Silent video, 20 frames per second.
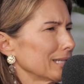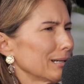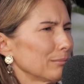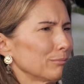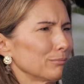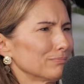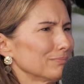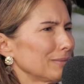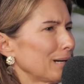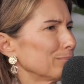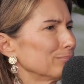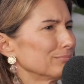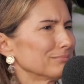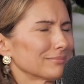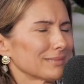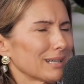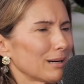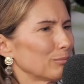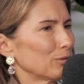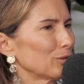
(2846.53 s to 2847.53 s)
I'm
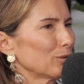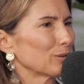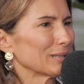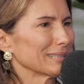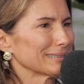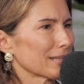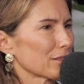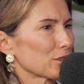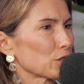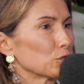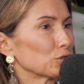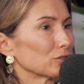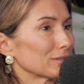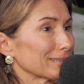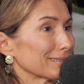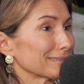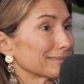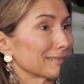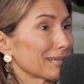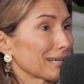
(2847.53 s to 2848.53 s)
always enthused
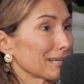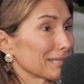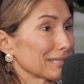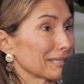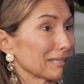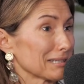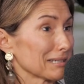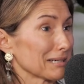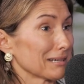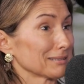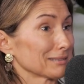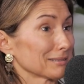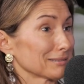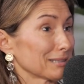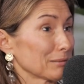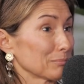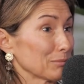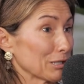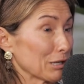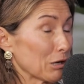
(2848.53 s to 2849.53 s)
at the start of the year as I
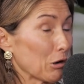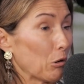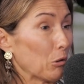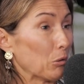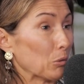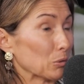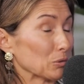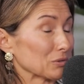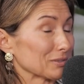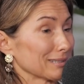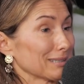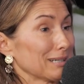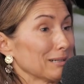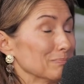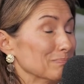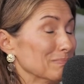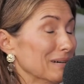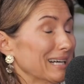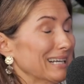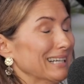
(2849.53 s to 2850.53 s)
set my goals, and
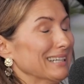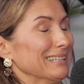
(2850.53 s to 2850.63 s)
I'm